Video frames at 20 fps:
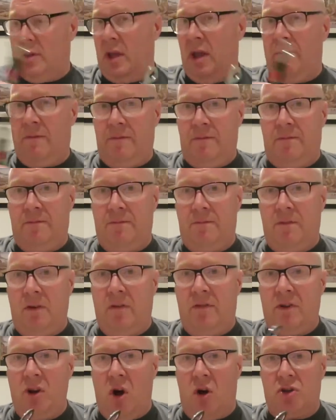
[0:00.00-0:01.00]
If
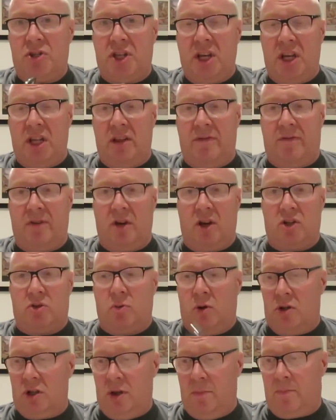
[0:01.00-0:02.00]
you've not seen the first
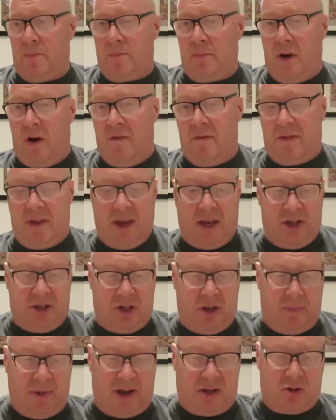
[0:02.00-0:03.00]
one of
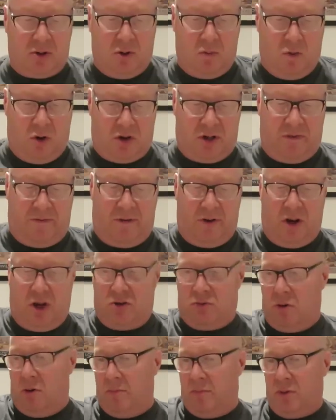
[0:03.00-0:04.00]
these, you best go and watch the
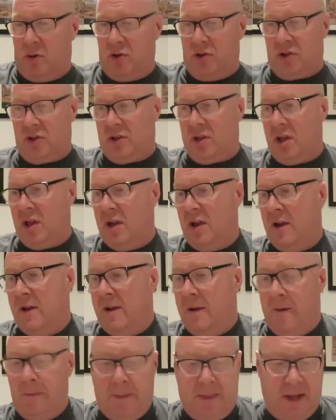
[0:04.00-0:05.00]
first one, because
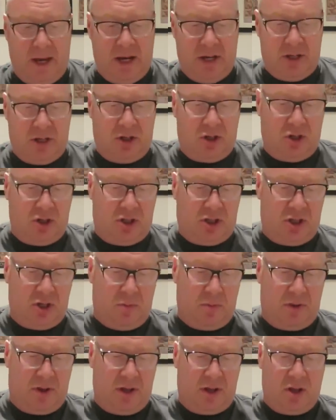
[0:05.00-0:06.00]
these are just
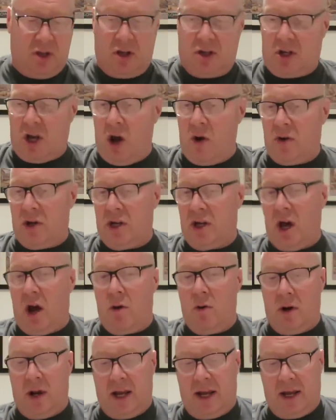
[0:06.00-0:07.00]
something that
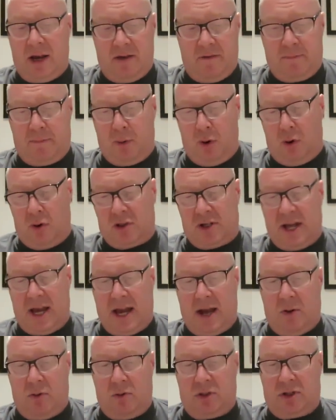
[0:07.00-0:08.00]
Coca-Cola have brought
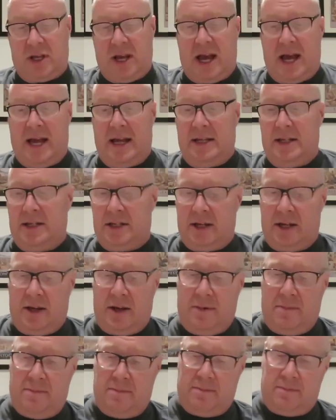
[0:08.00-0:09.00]
out,
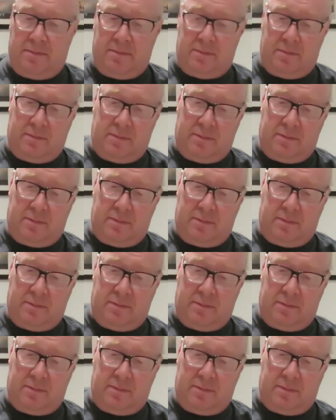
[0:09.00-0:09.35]
and